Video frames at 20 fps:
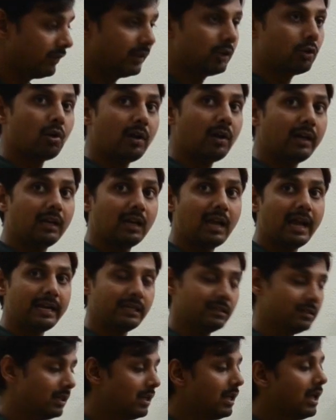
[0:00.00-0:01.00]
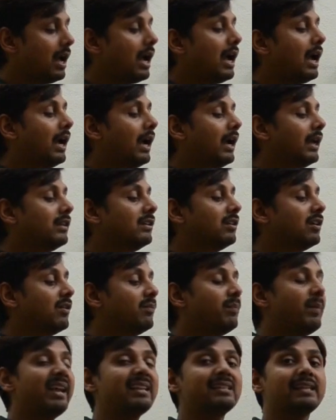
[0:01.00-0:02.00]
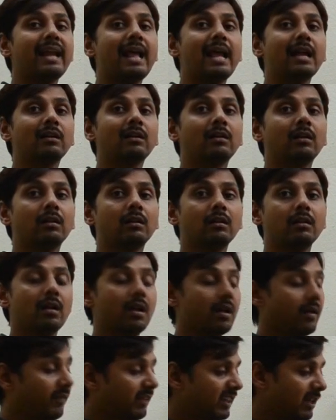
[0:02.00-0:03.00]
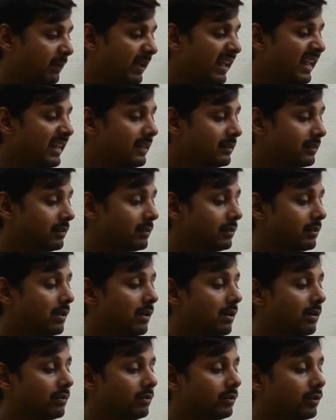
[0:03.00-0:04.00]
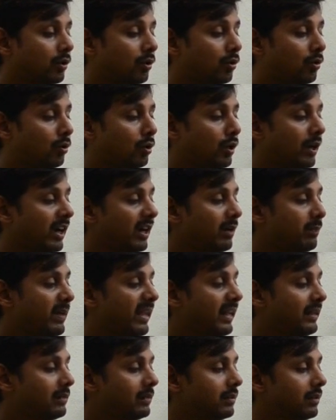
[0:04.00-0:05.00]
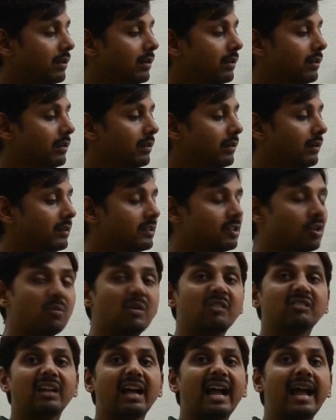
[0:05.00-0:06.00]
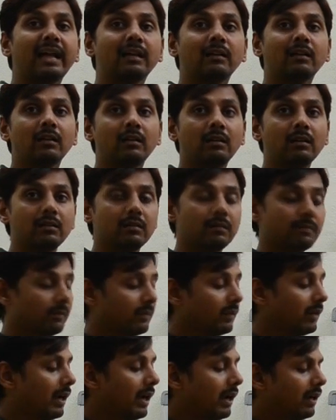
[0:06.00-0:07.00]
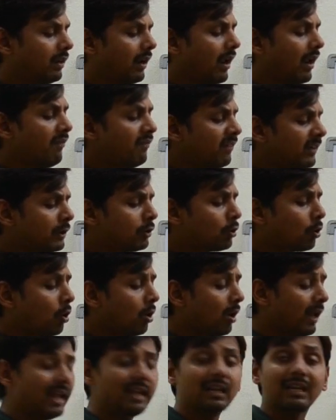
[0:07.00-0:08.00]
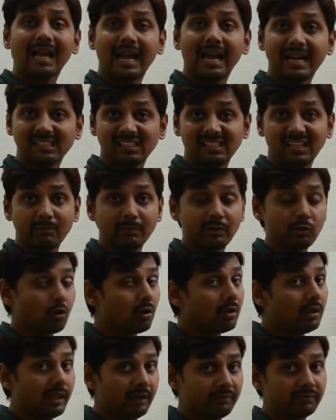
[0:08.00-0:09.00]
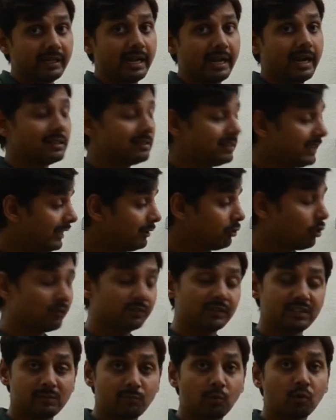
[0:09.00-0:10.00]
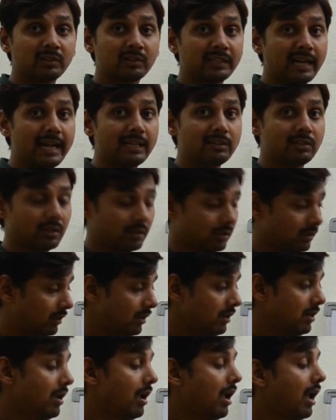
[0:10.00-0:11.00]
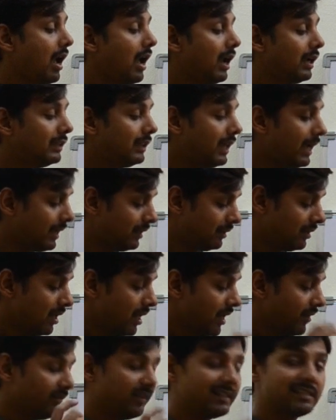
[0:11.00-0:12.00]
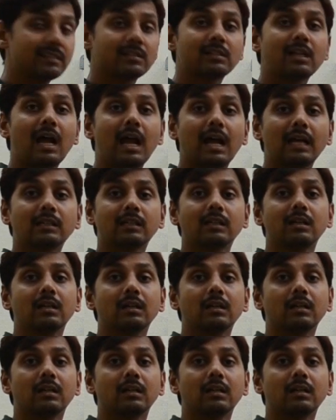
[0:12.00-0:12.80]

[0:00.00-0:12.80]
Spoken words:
we draw a line and makes an angle with the base, so it makes some of the angle. And if we draw a line segment on the left hand side of this protractor, and then we start